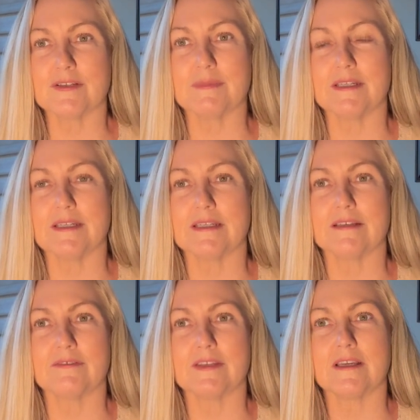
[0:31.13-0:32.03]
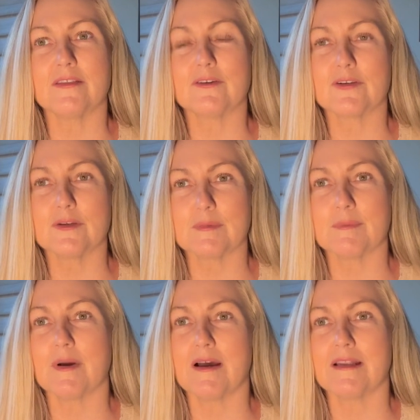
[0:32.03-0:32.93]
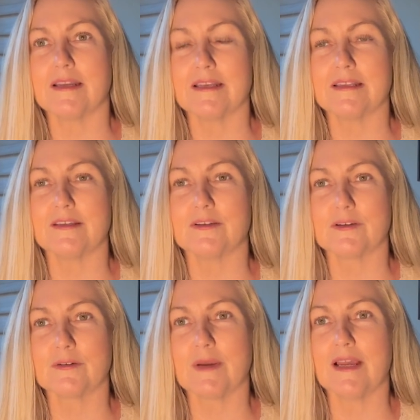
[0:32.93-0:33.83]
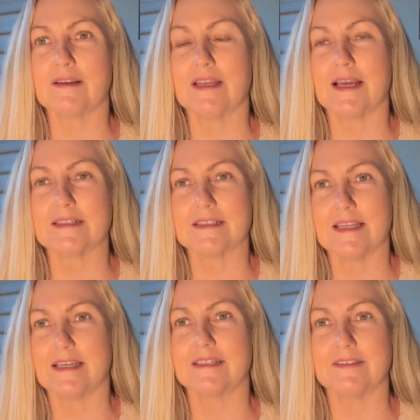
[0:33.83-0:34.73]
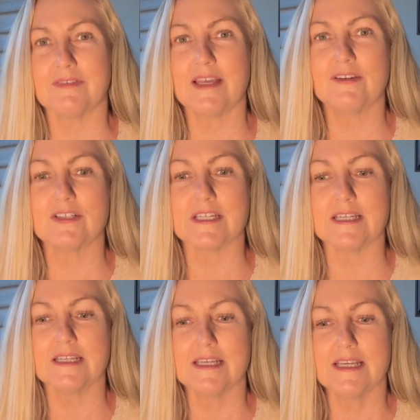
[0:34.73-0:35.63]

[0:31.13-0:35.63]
meaning if the other human body that you're around has negative energy,